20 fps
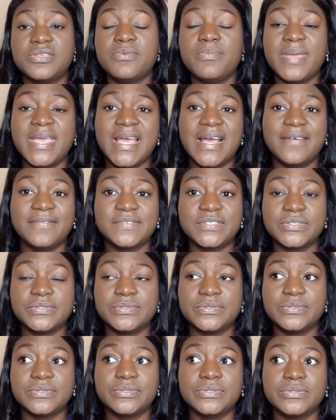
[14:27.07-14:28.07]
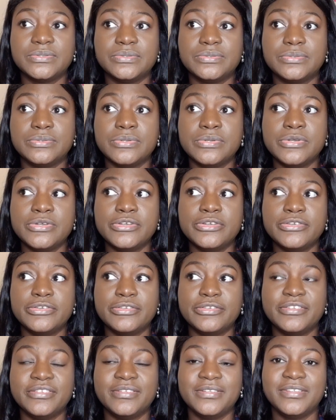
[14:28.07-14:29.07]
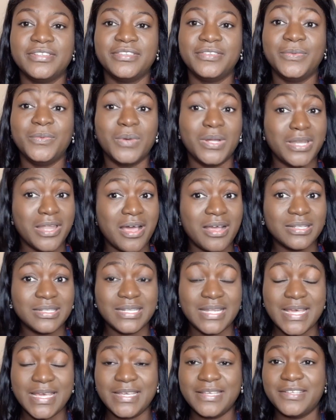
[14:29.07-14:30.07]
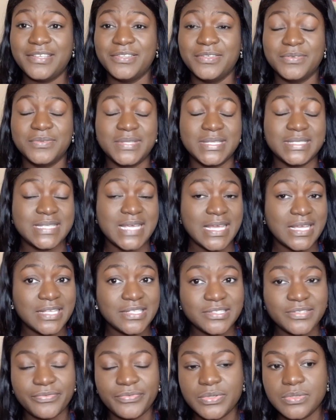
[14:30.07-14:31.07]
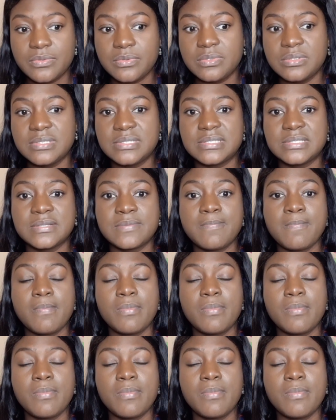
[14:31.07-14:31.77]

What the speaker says: You may have to do a lot, like the tech interviews,